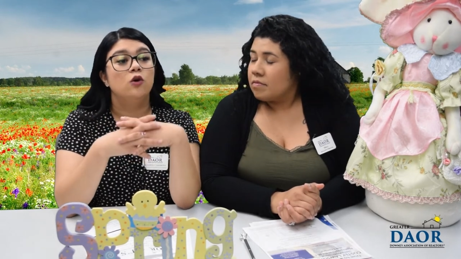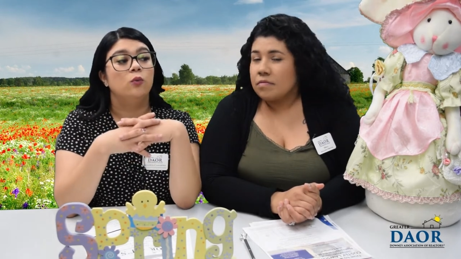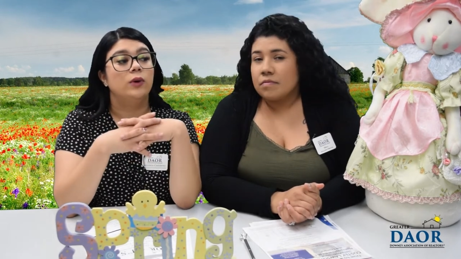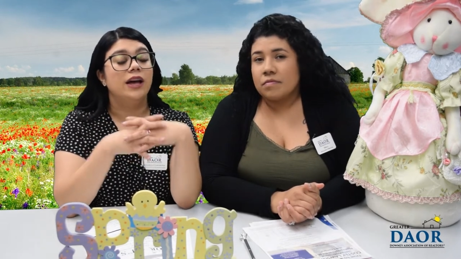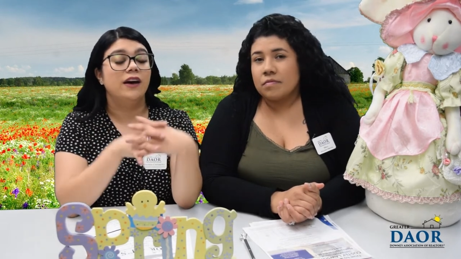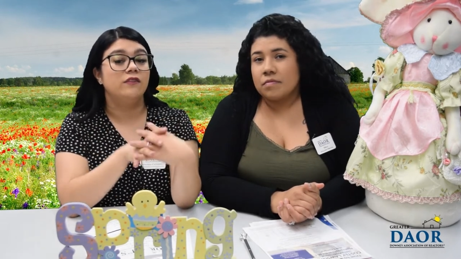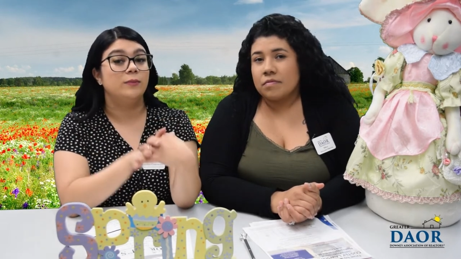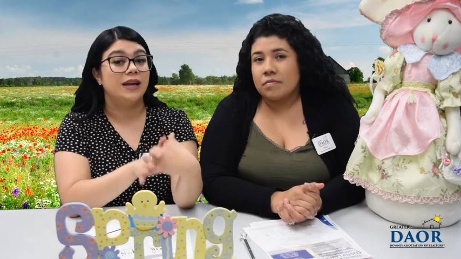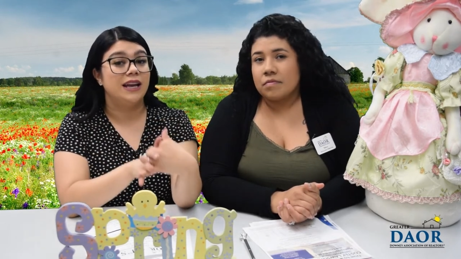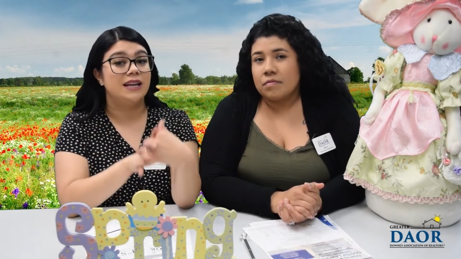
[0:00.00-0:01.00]
Speaker 1: We have
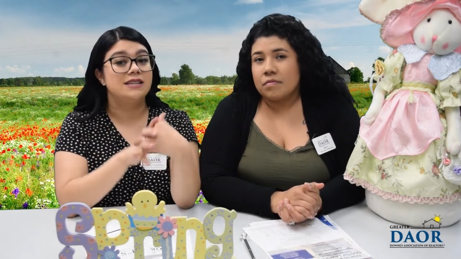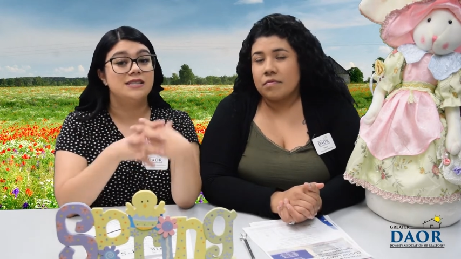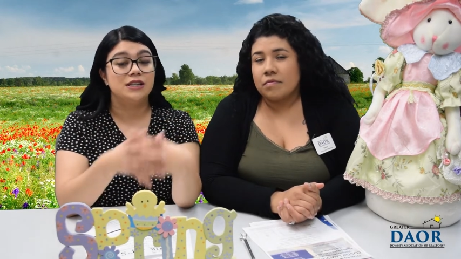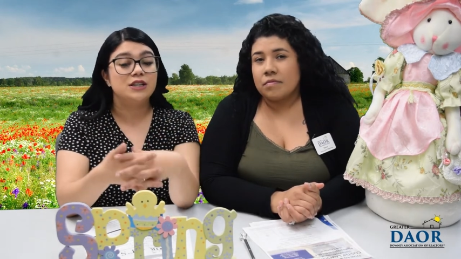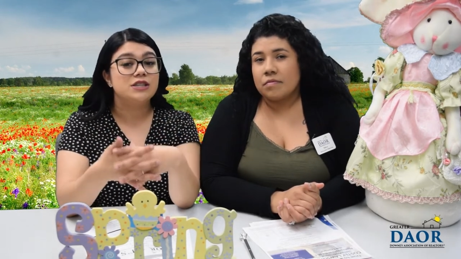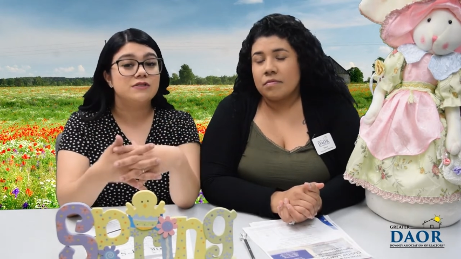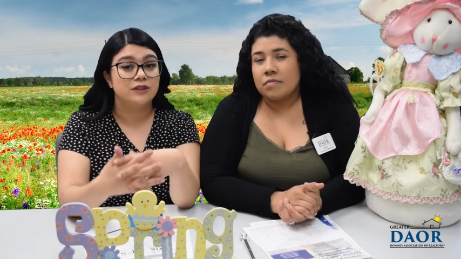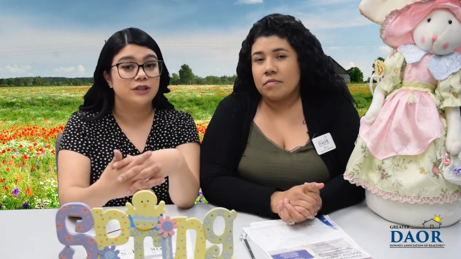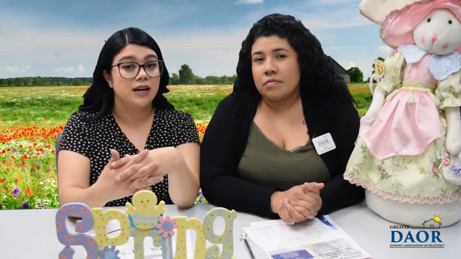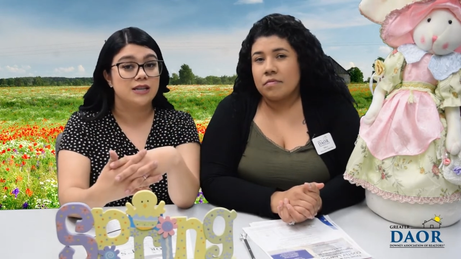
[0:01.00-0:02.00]
made stickers for
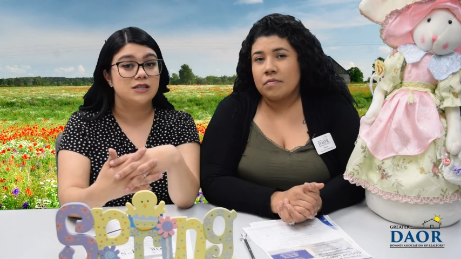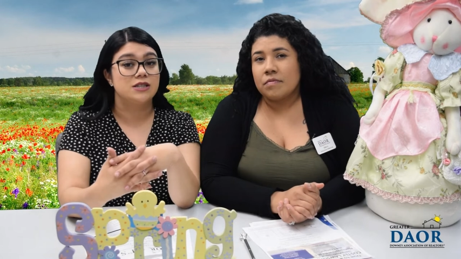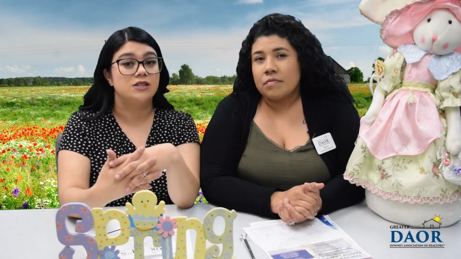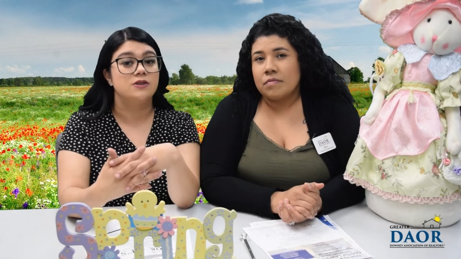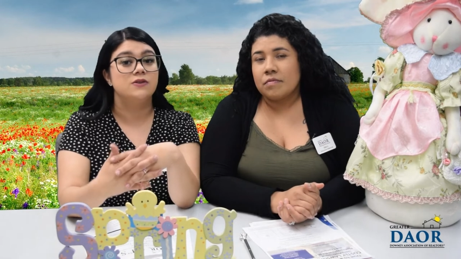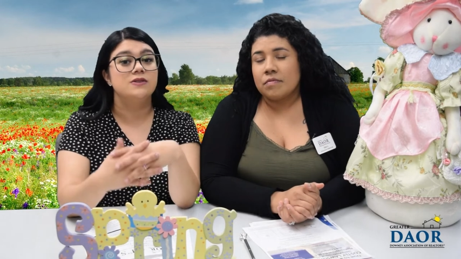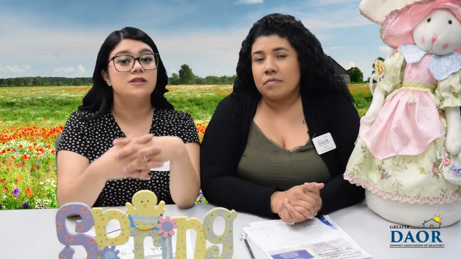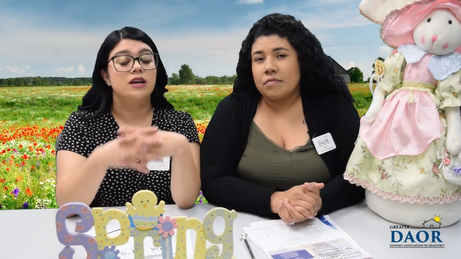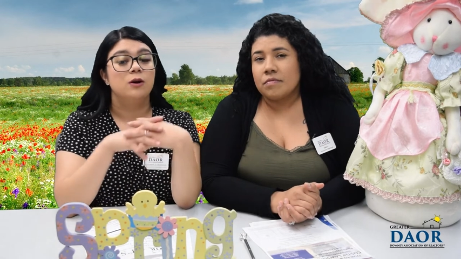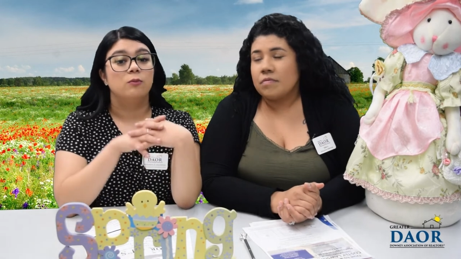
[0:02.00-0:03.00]
you guys to use,
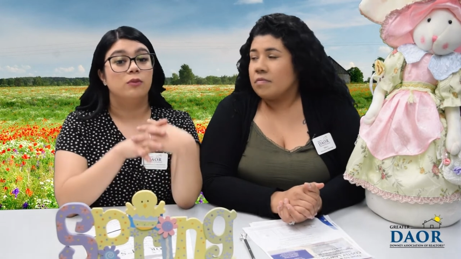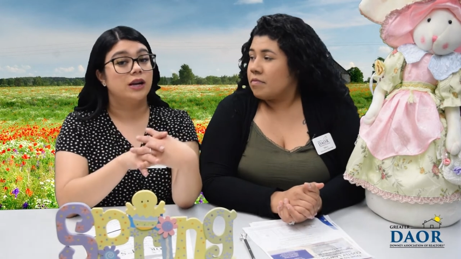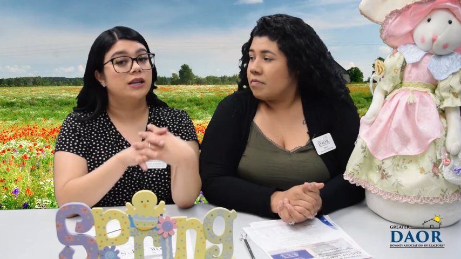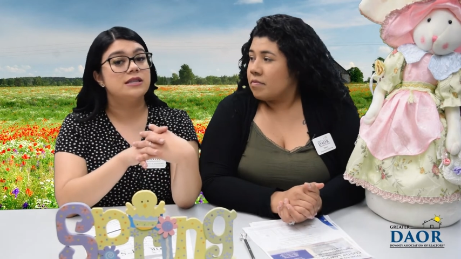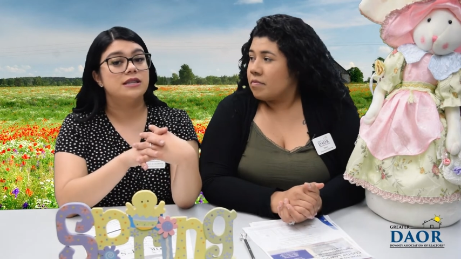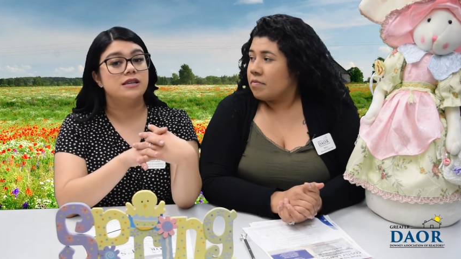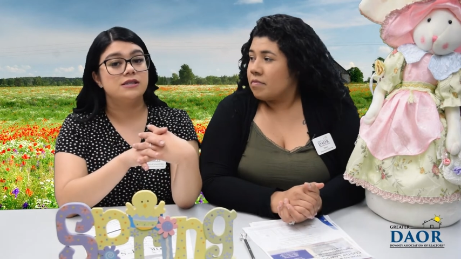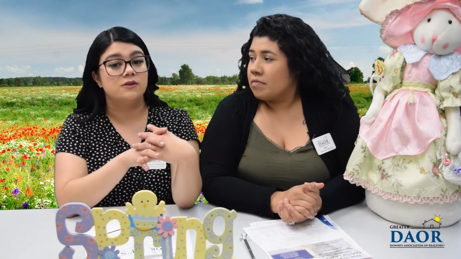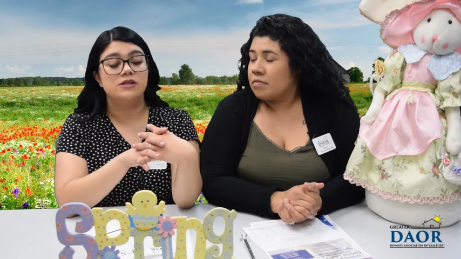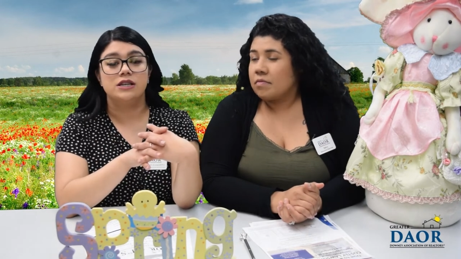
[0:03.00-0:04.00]
branded to the
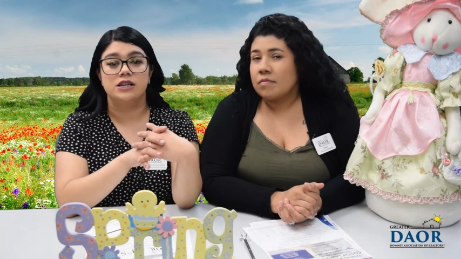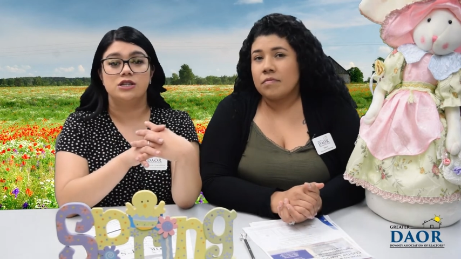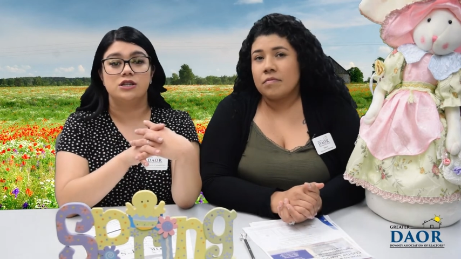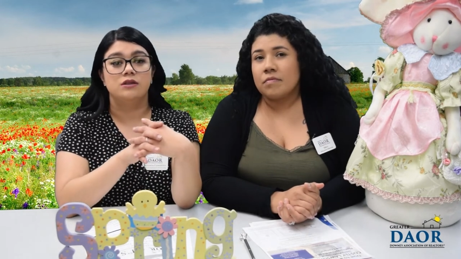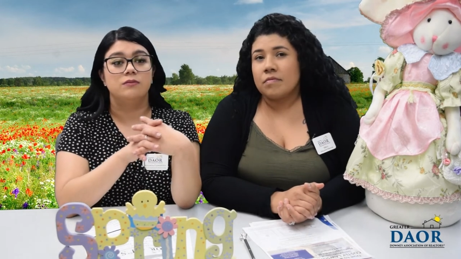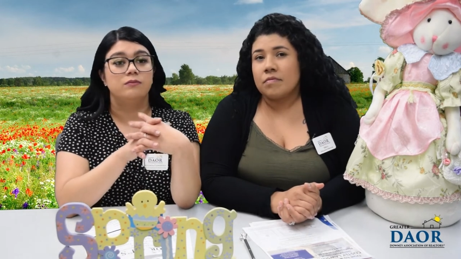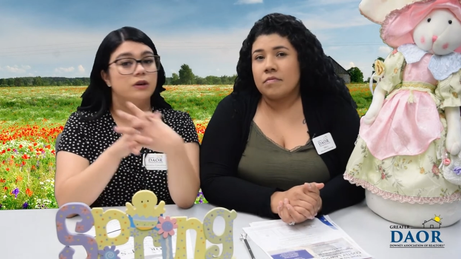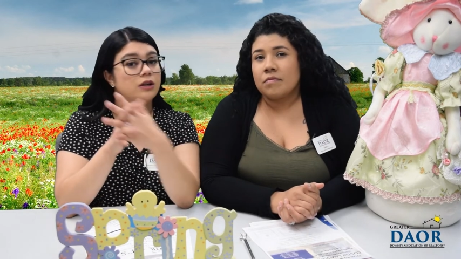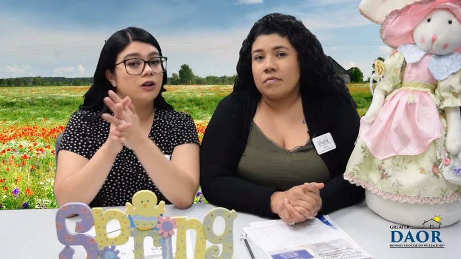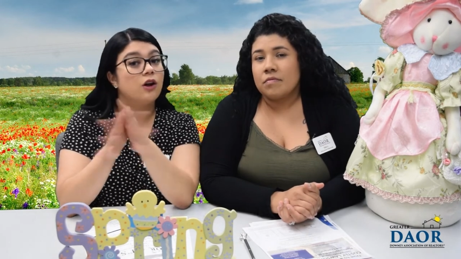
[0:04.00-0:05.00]
association,
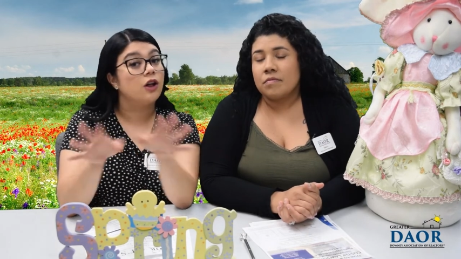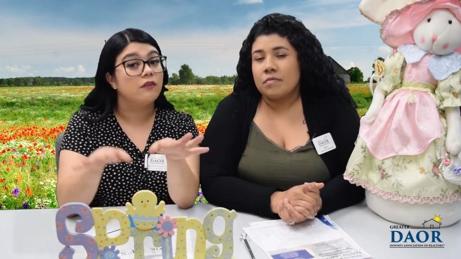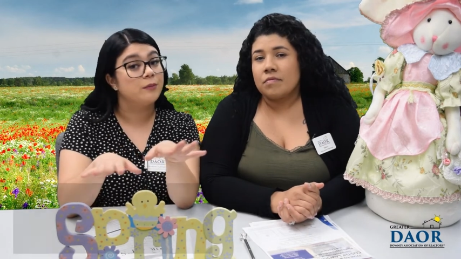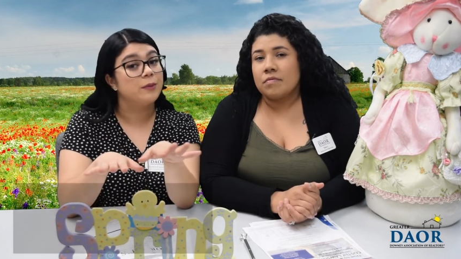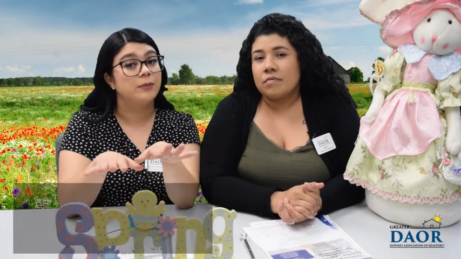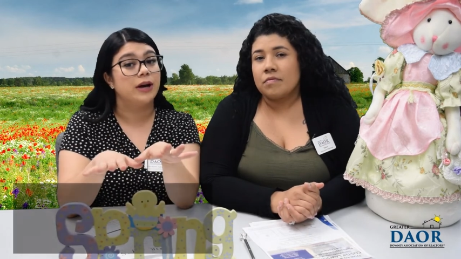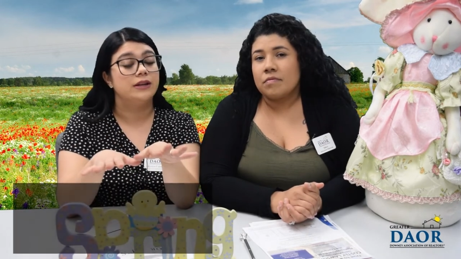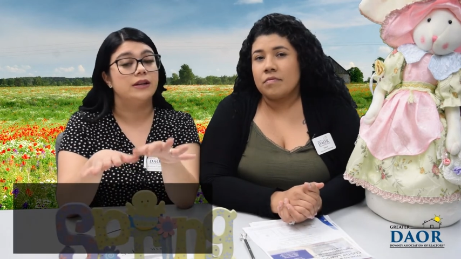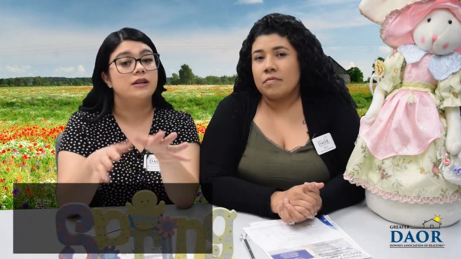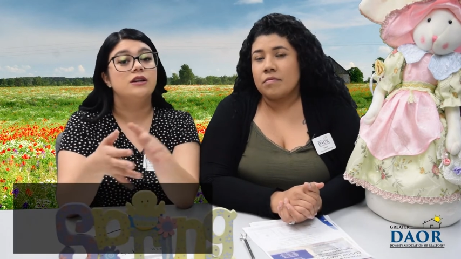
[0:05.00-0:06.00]
but not all of them are
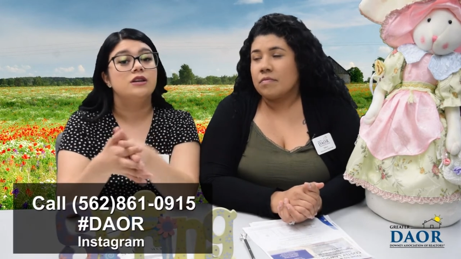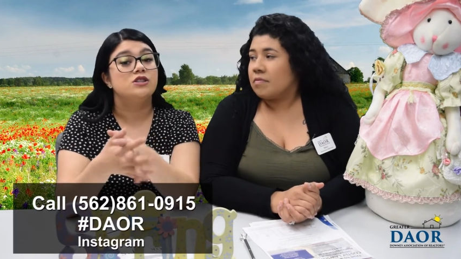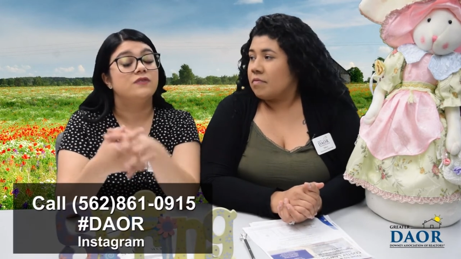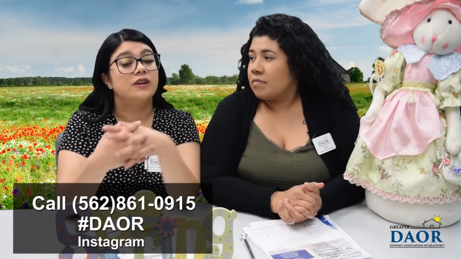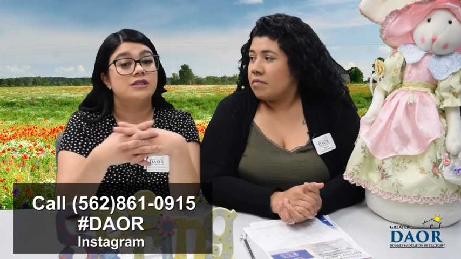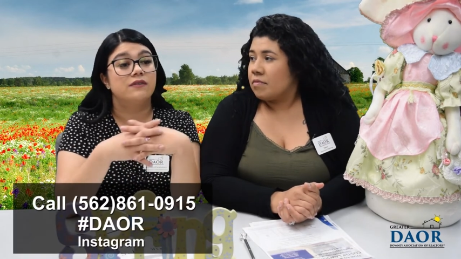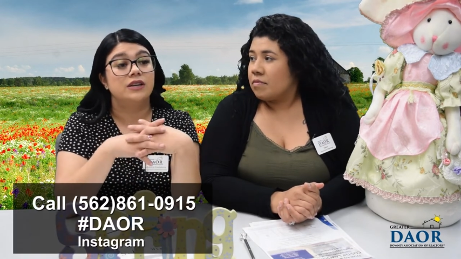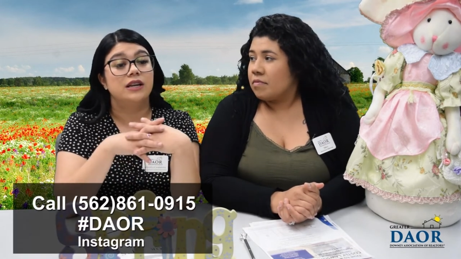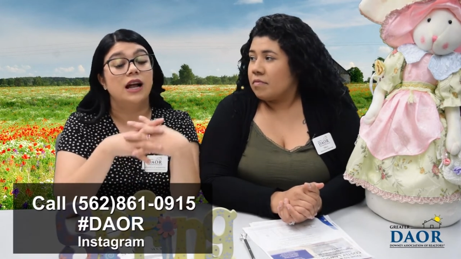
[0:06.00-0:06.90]
branded. So if you guys ever need